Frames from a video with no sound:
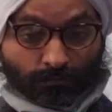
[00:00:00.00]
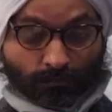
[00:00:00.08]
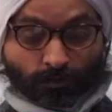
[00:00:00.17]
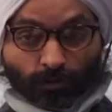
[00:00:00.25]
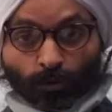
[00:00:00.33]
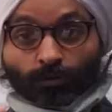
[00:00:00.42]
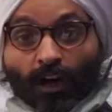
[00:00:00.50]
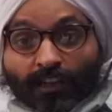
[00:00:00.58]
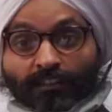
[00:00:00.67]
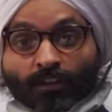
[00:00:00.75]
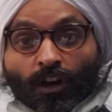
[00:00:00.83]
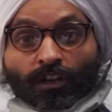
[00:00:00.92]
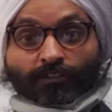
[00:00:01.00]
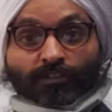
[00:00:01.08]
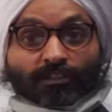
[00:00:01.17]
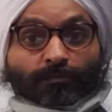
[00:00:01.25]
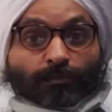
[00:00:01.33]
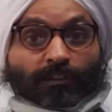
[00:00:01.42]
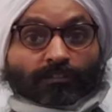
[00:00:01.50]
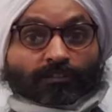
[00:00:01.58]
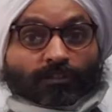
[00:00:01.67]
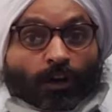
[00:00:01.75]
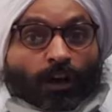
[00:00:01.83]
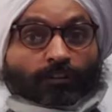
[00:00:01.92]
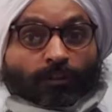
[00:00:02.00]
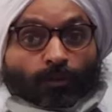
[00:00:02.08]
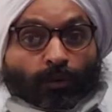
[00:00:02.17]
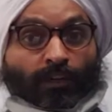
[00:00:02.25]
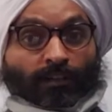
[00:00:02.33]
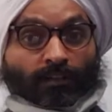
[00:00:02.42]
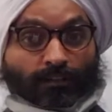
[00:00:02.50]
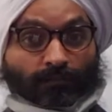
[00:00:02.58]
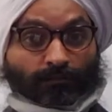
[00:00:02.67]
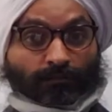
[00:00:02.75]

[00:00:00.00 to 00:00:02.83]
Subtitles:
So unconscious means not aware of.